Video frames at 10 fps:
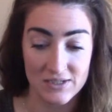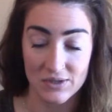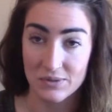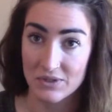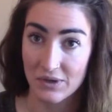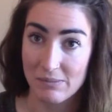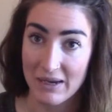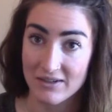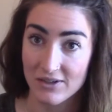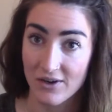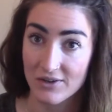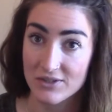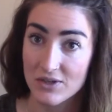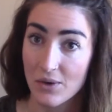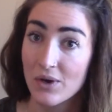who was a great painter
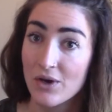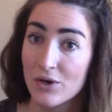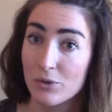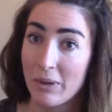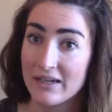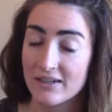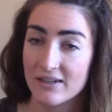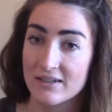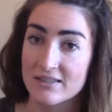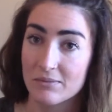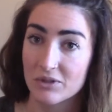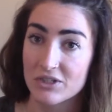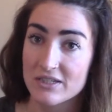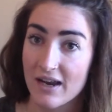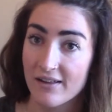also, who painted in a similar
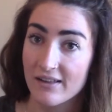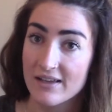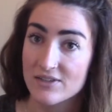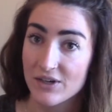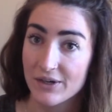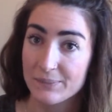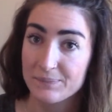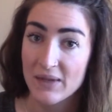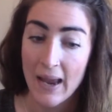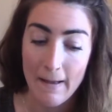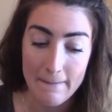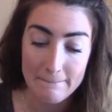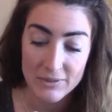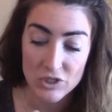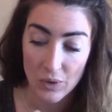style as her.
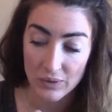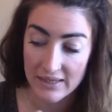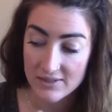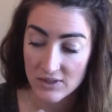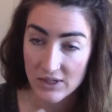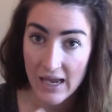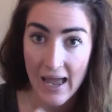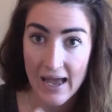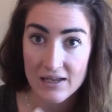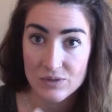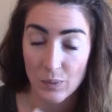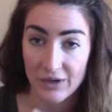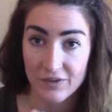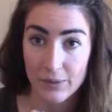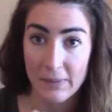So let's look at one
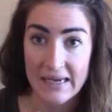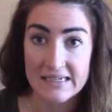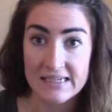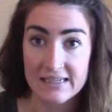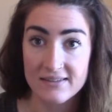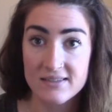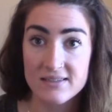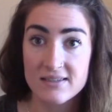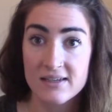of her paintings.